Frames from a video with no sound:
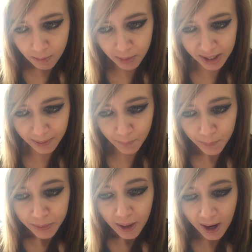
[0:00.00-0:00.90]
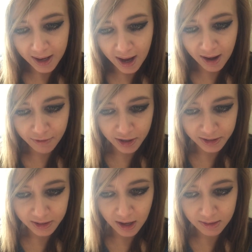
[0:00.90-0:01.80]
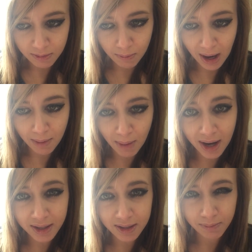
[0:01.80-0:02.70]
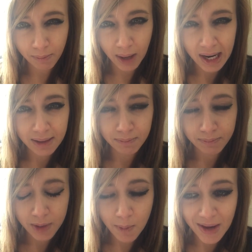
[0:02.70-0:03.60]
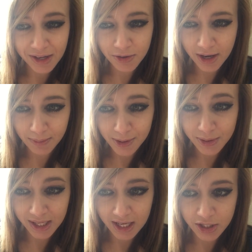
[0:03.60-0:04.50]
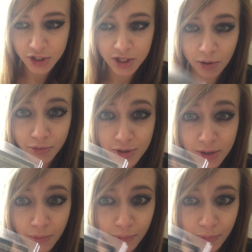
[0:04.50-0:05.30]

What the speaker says: But I have my commander that I'm using is Sheoldred,